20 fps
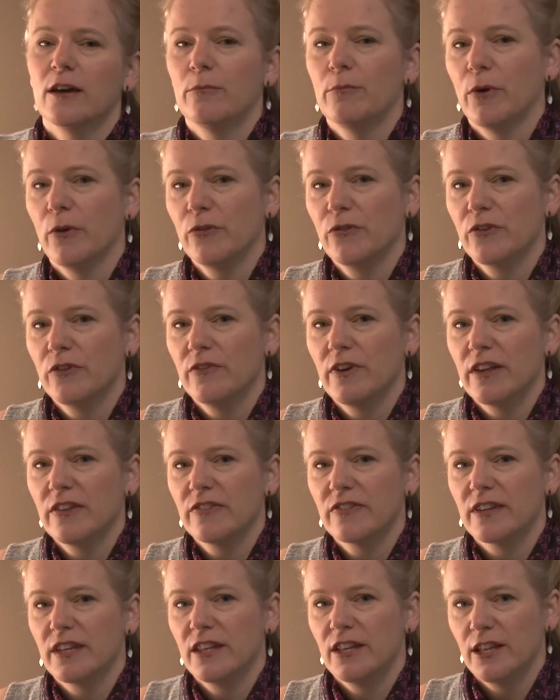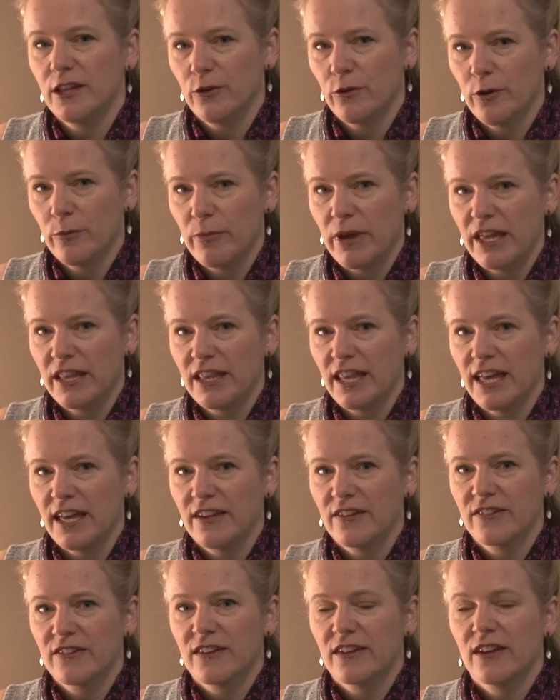Most of us in the Lower
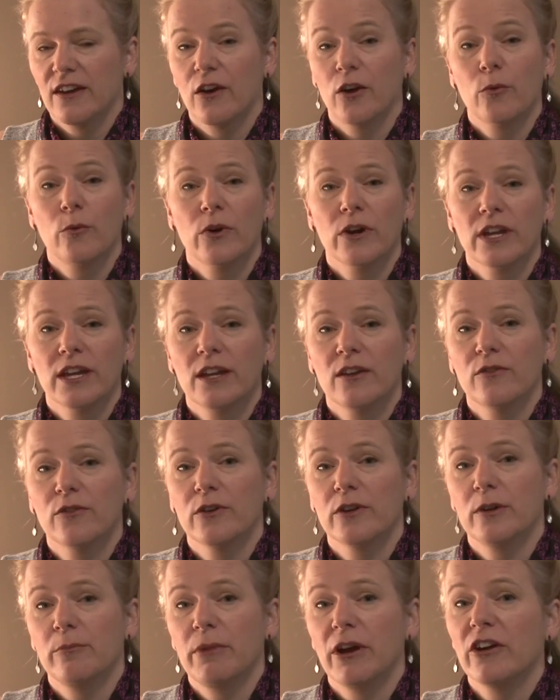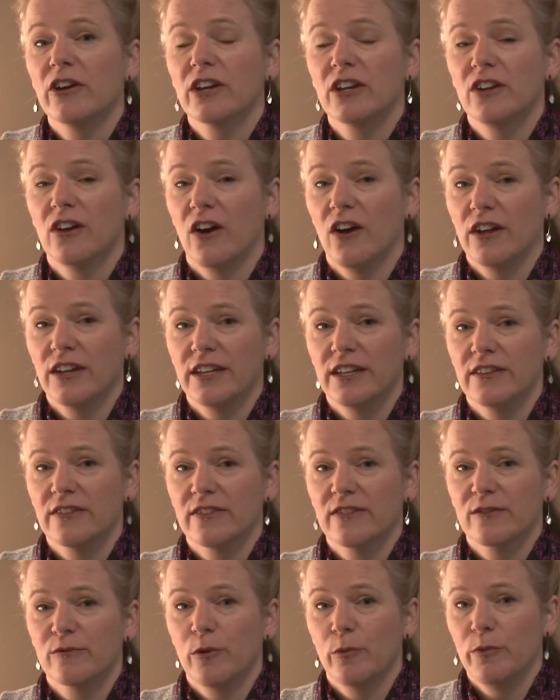Mainland are working for an American
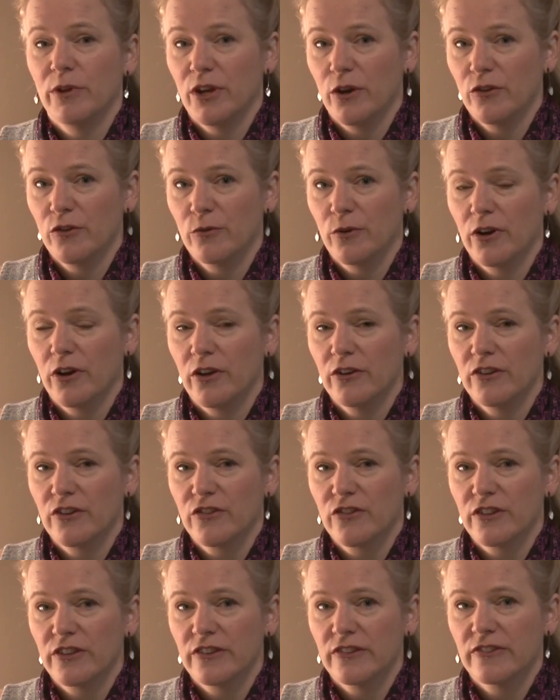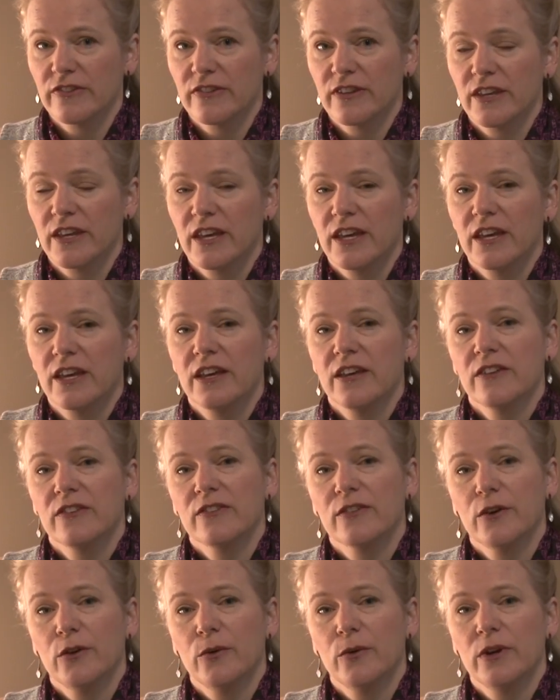audience when we go to our auditions.
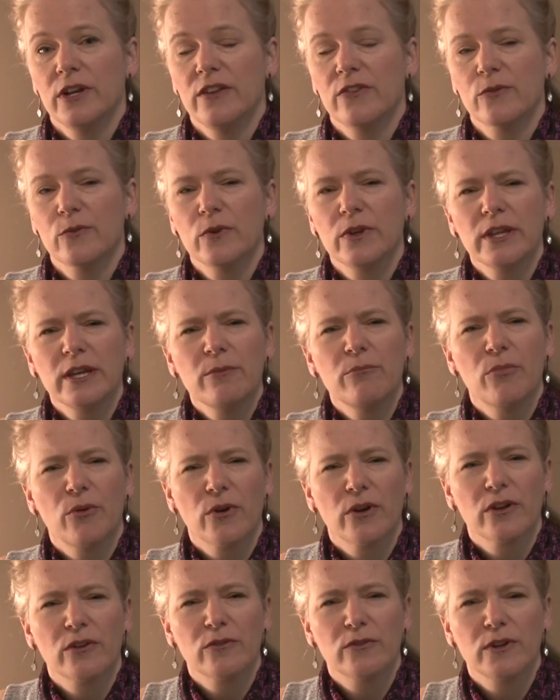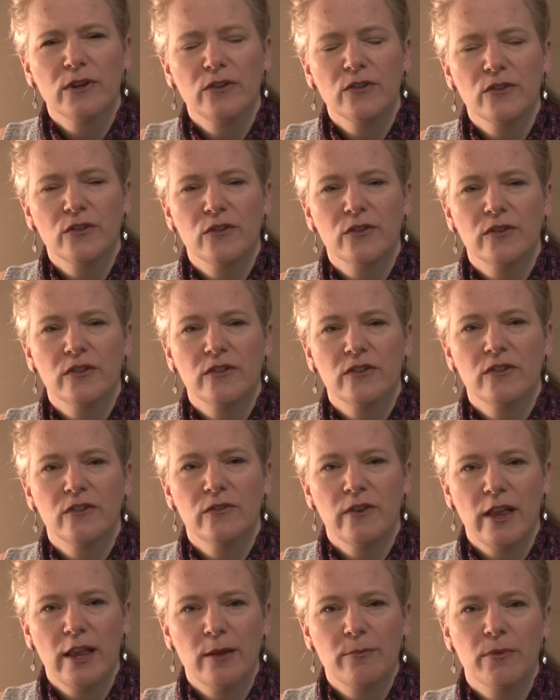So it's really important for you to de
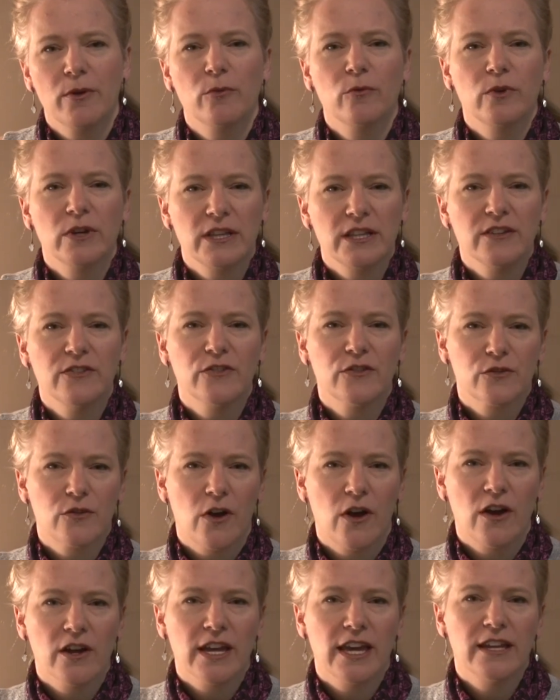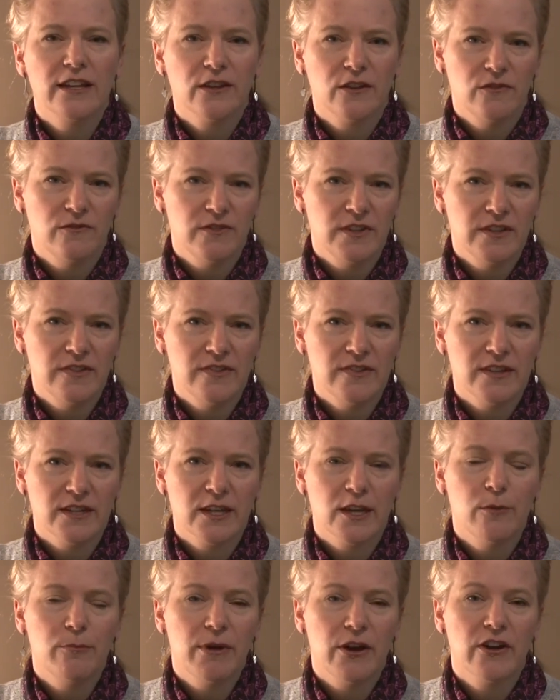develop a really strong and
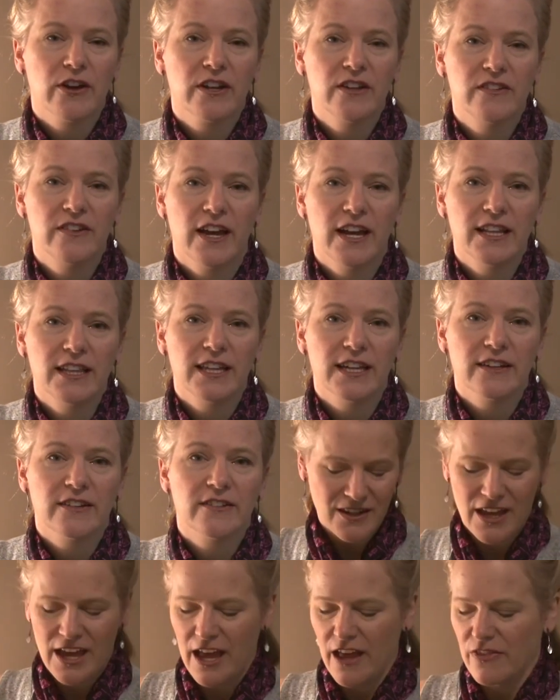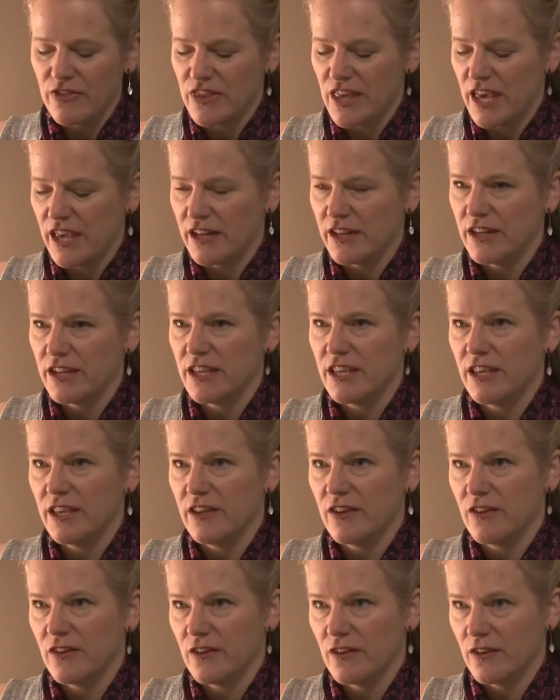convincing American dialect. And then
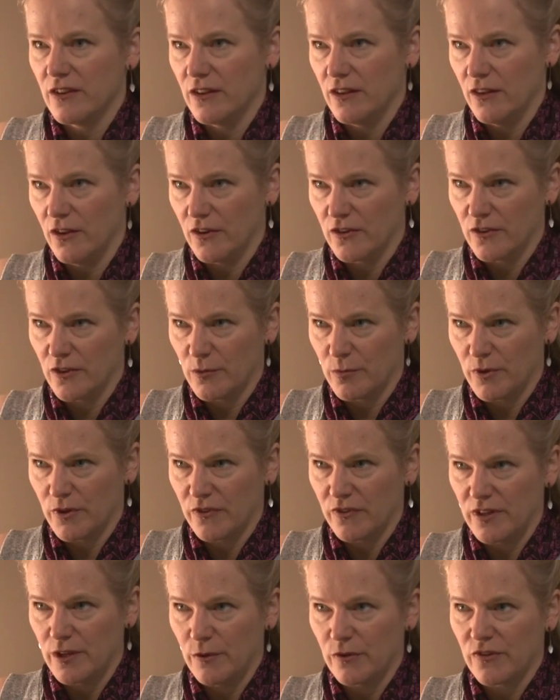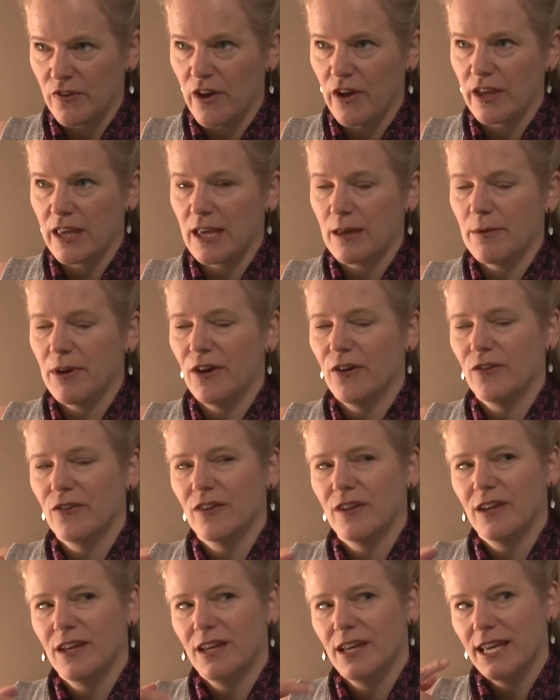he looked at the person he was talking about.
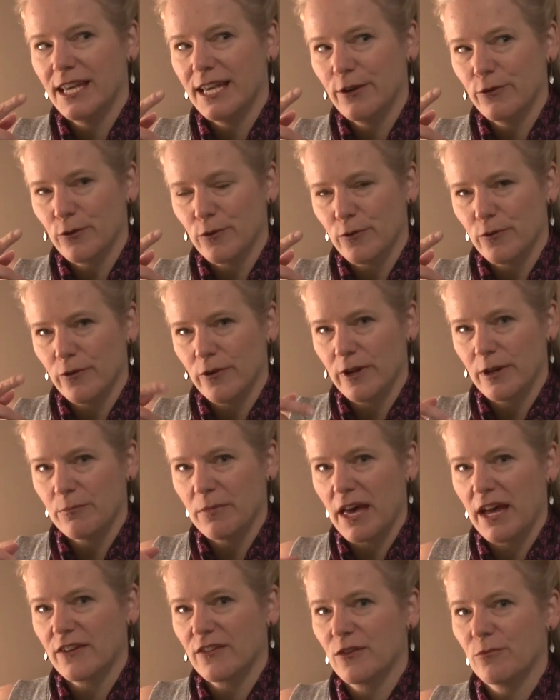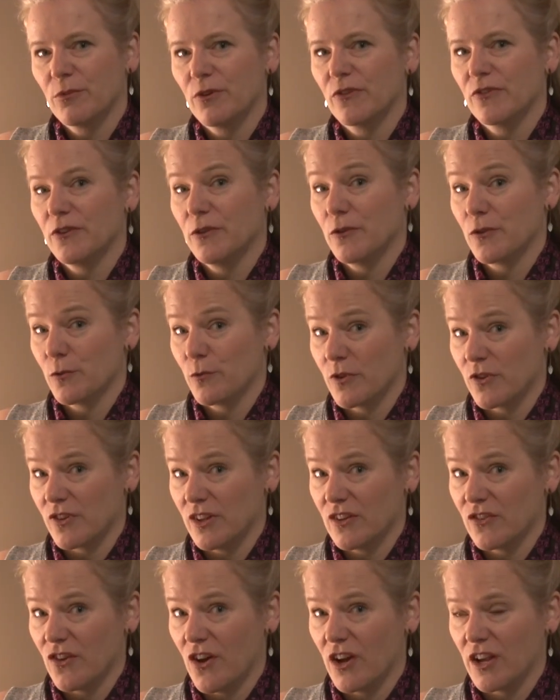He was referring back to the person he was
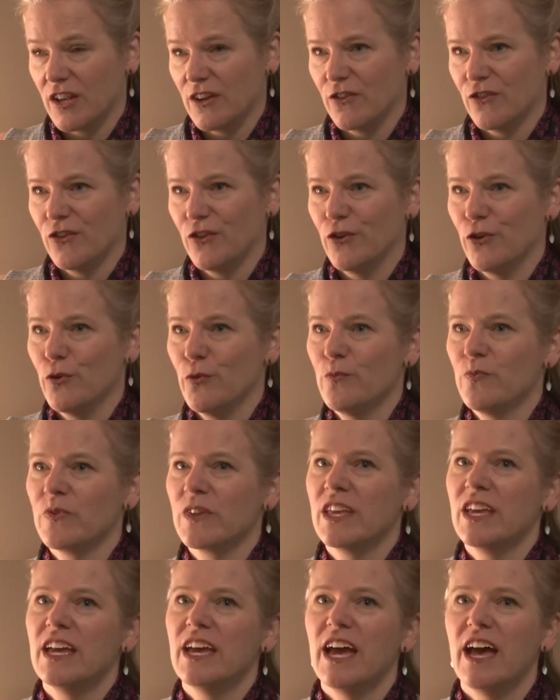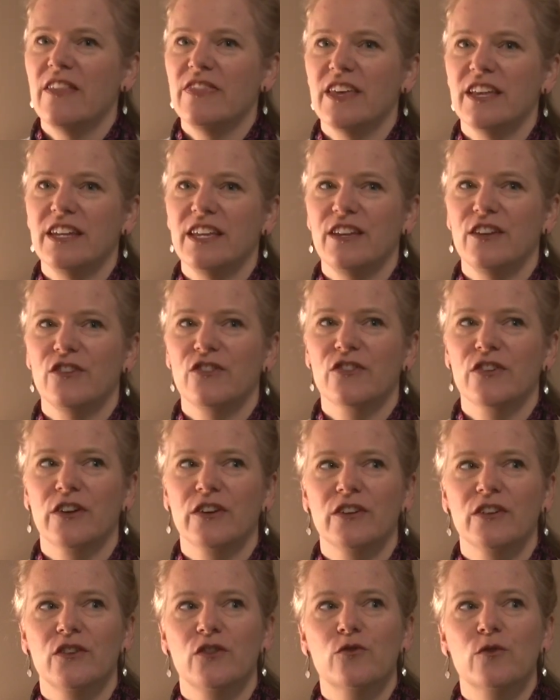originally talking to. And then he
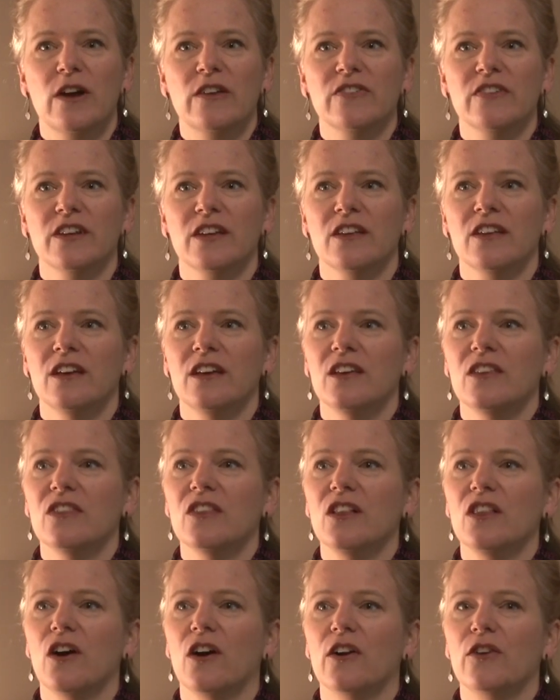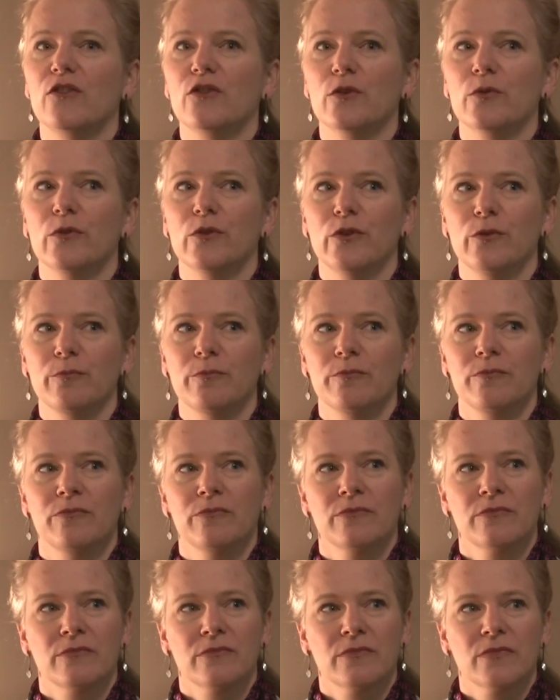started addressing the larger room.
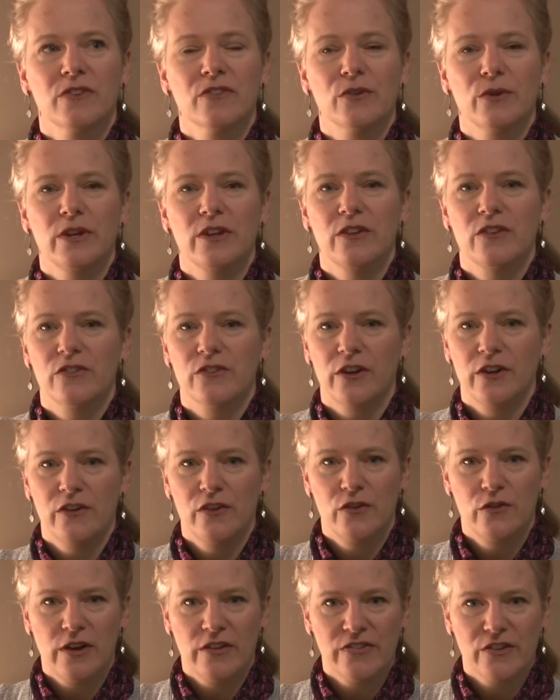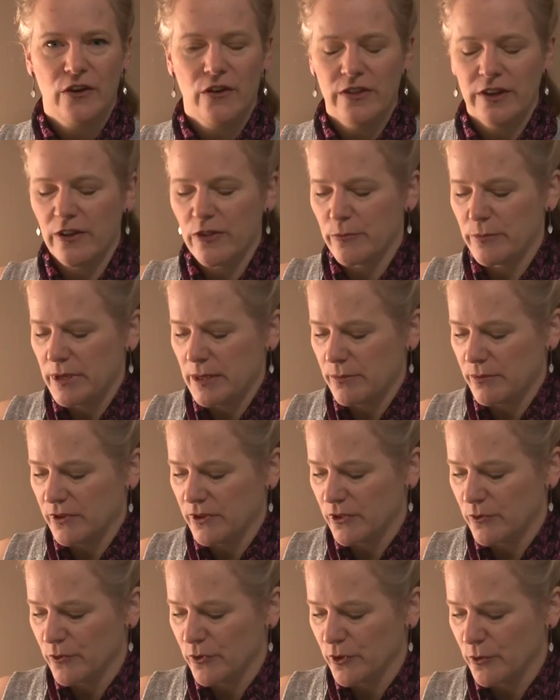So he started addressing all the other people
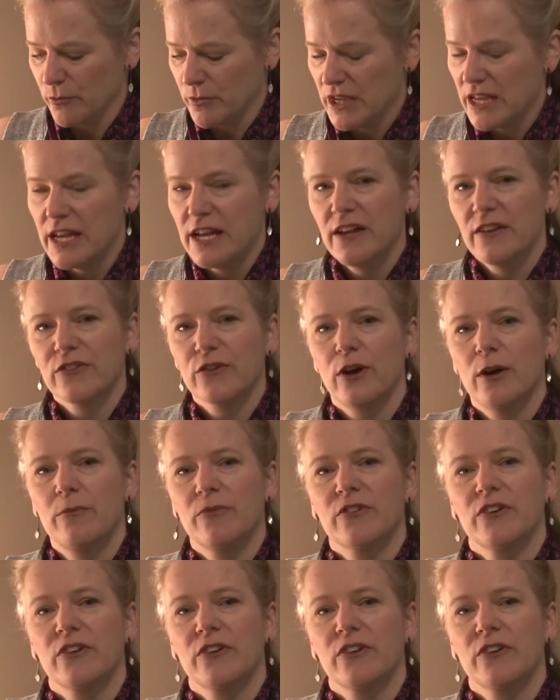in the room. So I'm